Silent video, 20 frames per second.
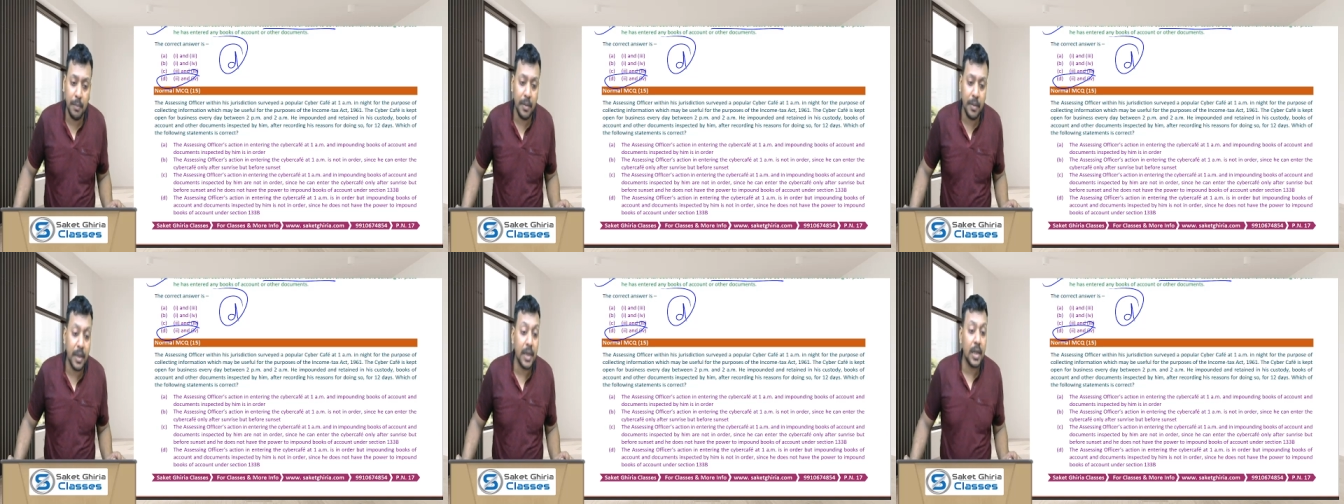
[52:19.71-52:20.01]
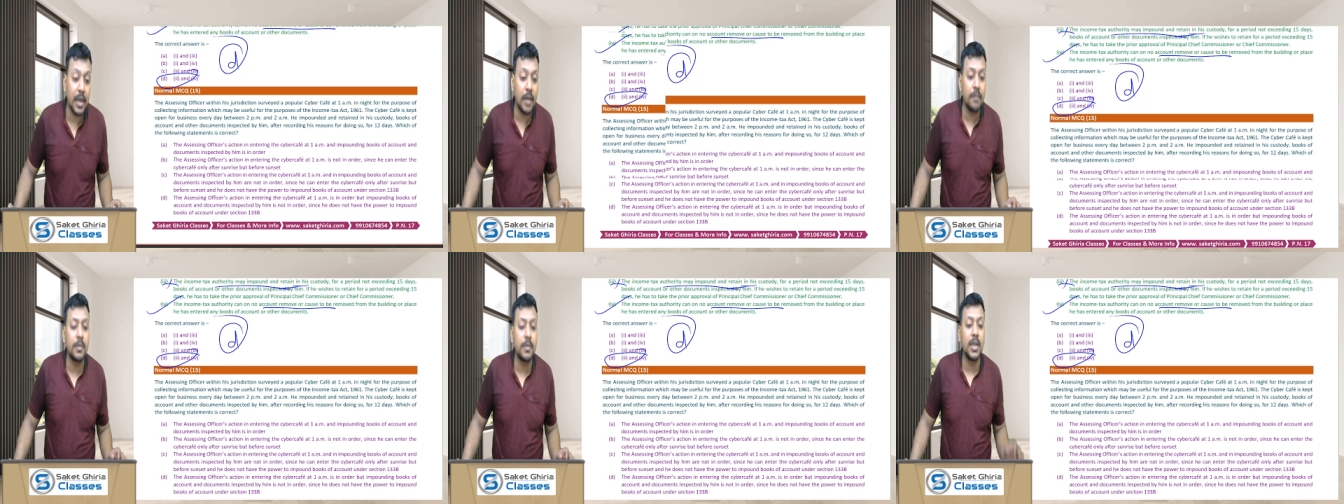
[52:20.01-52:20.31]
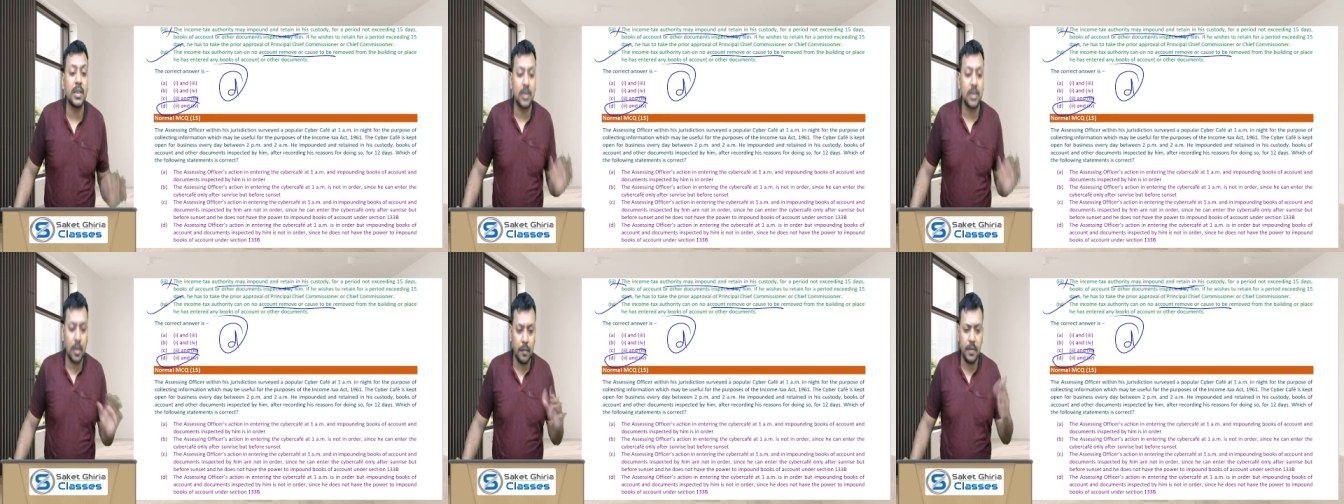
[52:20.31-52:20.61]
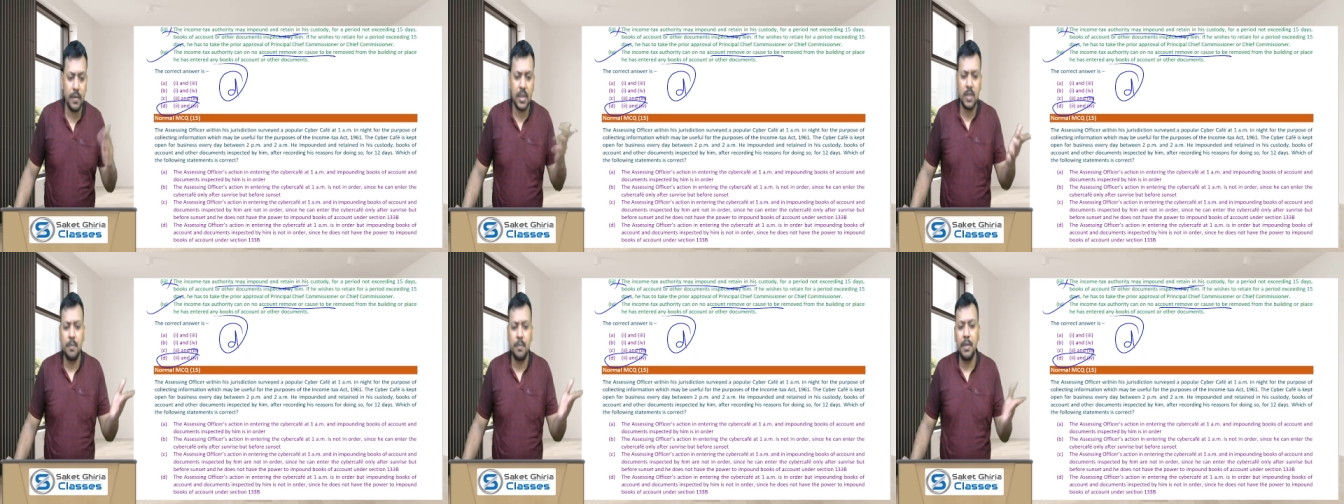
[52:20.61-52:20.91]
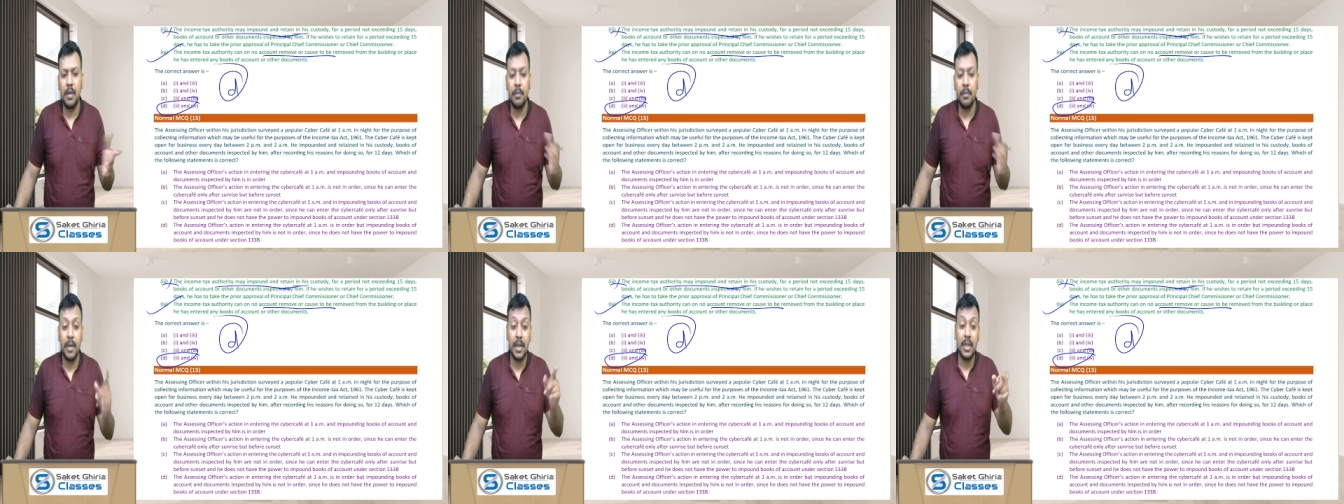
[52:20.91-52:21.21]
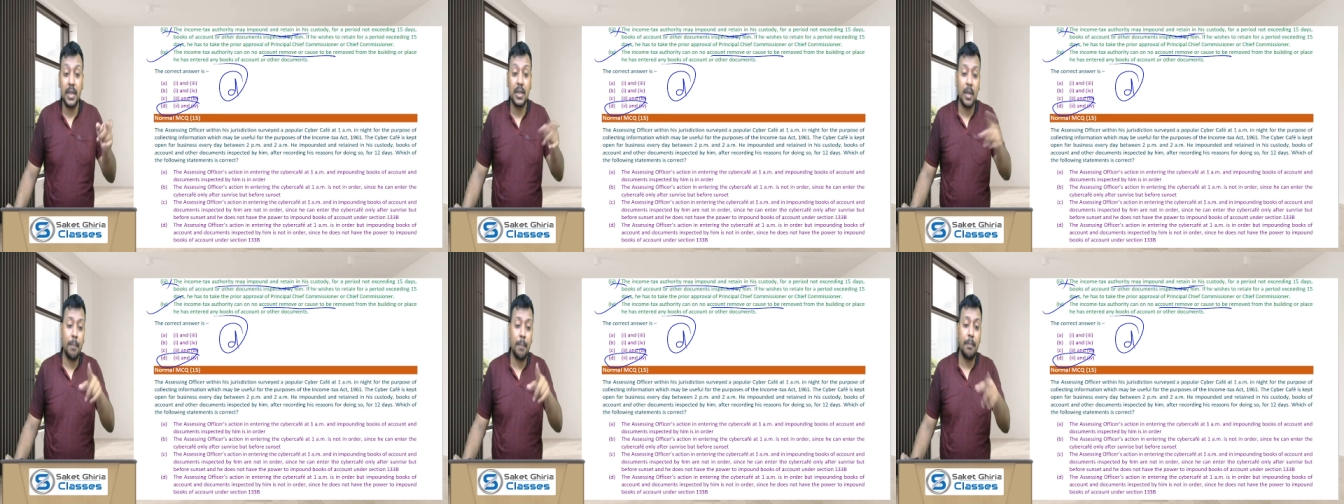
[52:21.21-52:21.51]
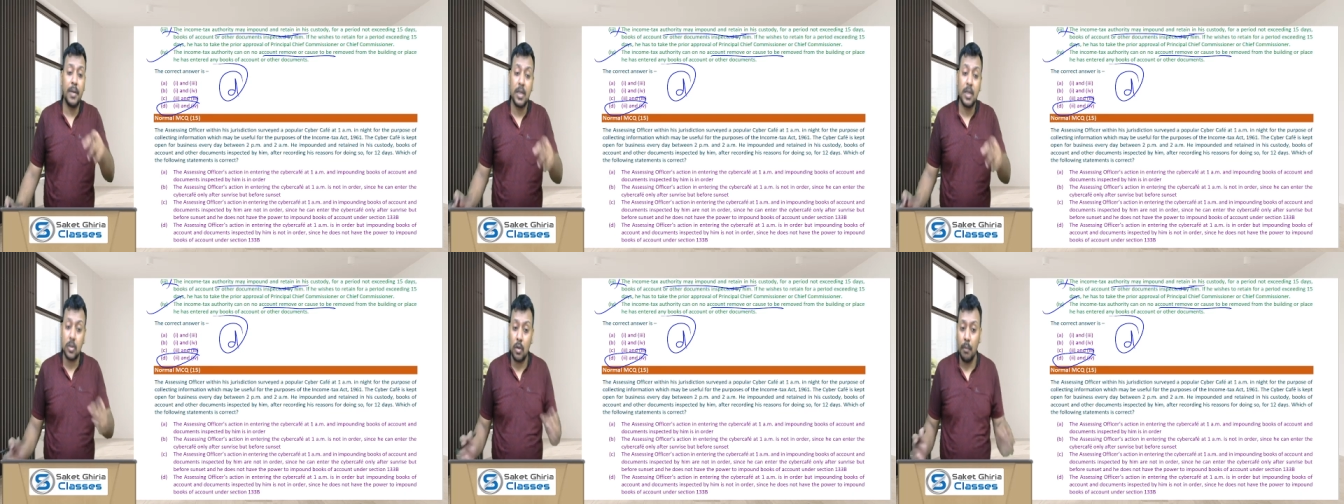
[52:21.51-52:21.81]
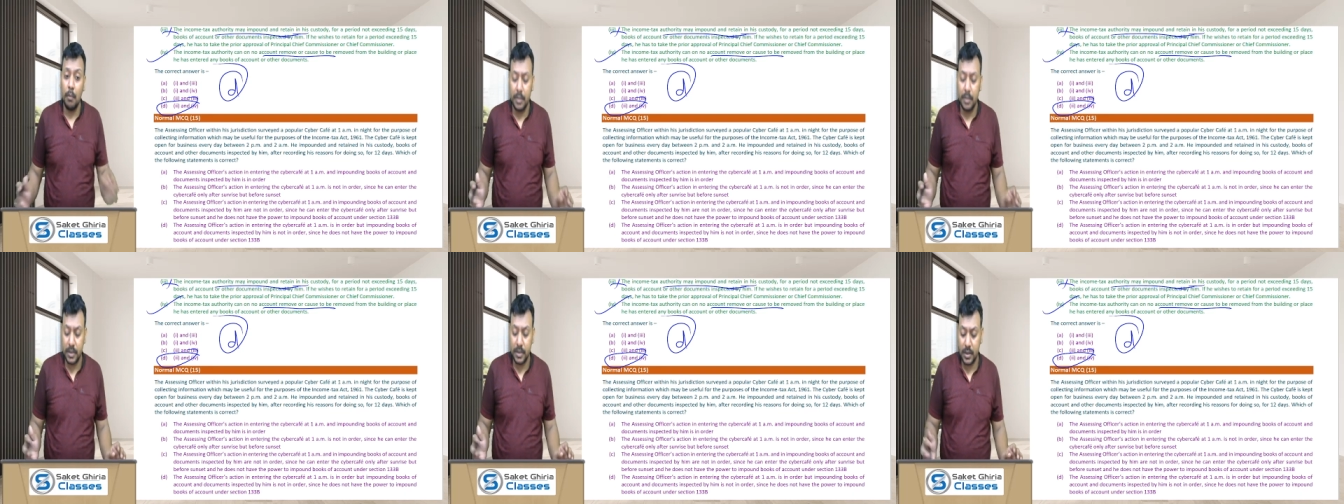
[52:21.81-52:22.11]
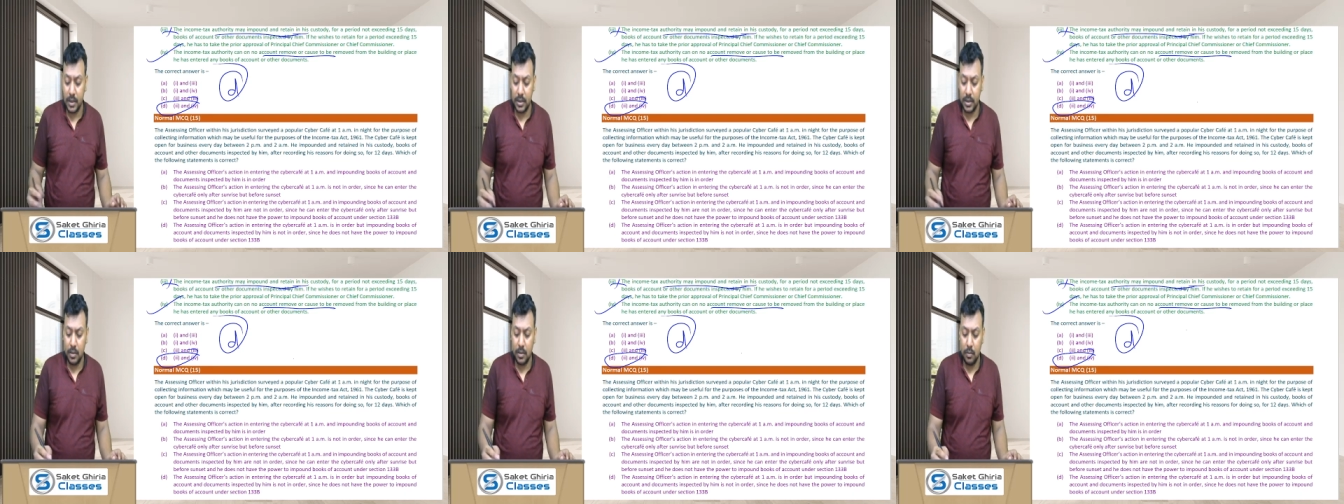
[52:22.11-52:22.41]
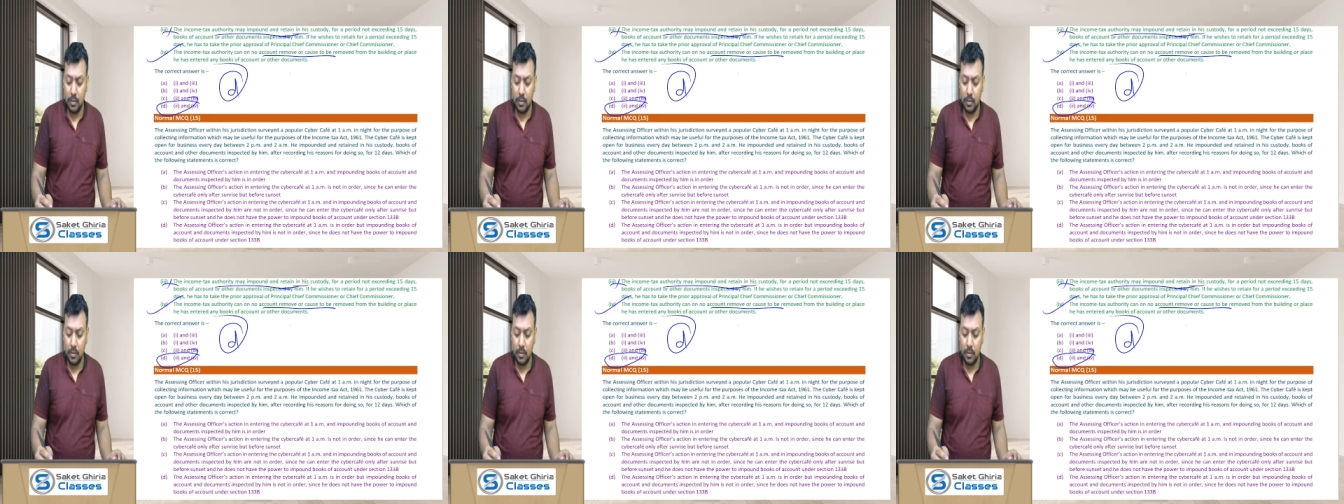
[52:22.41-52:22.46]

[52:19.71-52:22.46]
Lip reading: made if the survey is being made in the place of business.